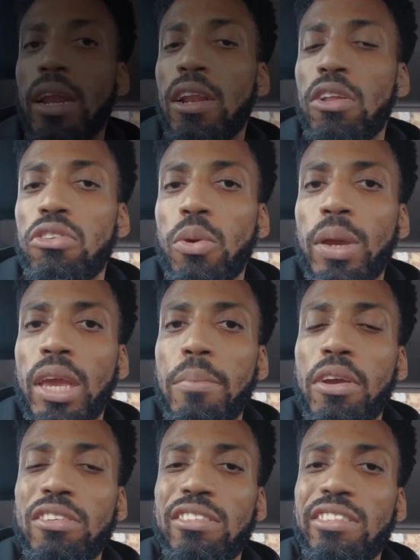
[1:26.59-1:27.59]
They're not doing it
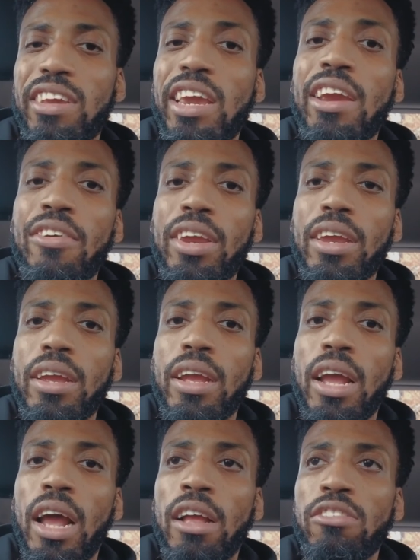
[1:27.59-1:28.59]
because it's scary.
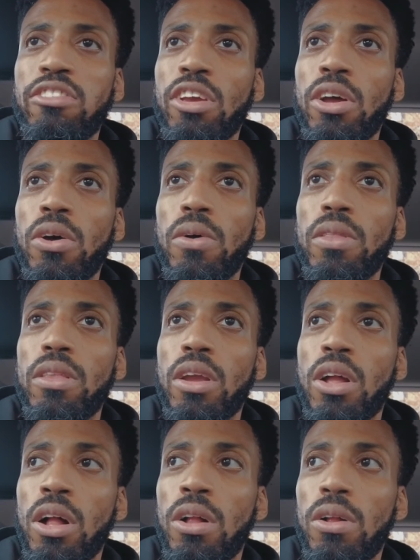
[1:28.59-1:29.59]
And so the
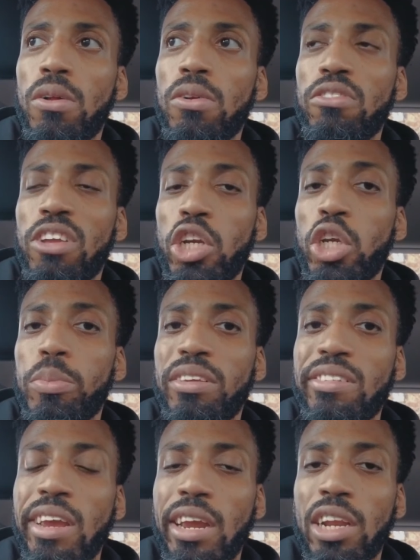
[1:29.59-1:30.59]
goals that you should be
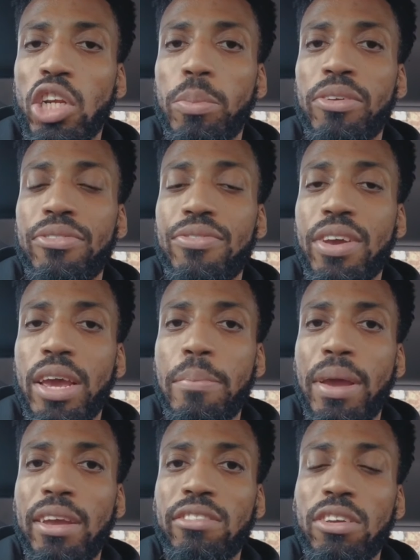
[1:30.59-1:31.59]
setting should be
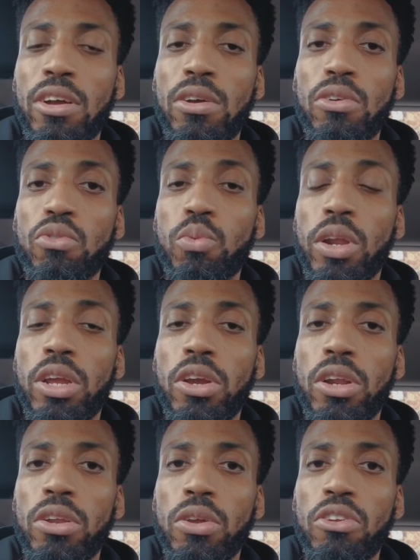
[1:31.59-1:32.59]
fear-based goals. What are you
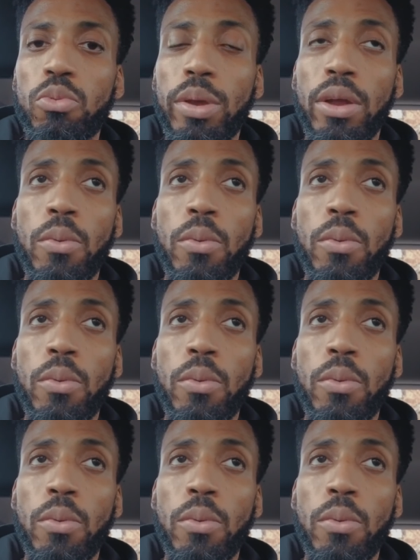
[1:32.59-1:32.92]
going to do this week?